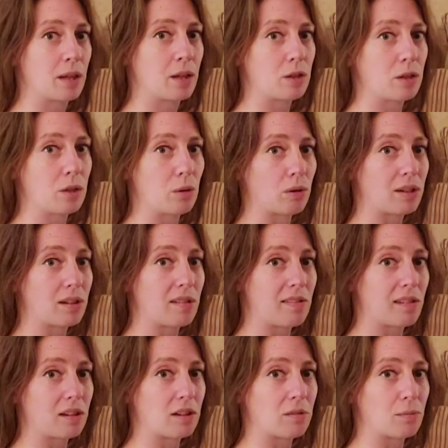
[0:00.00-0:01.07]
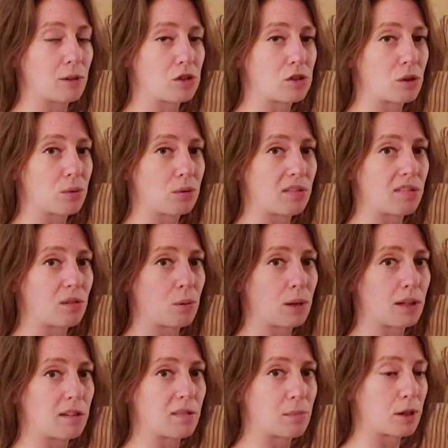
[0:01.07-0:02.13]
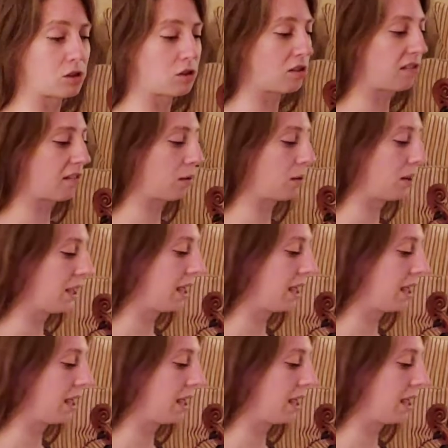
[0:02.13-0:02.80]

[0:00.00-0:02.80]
not considered my shoulders quite as much. So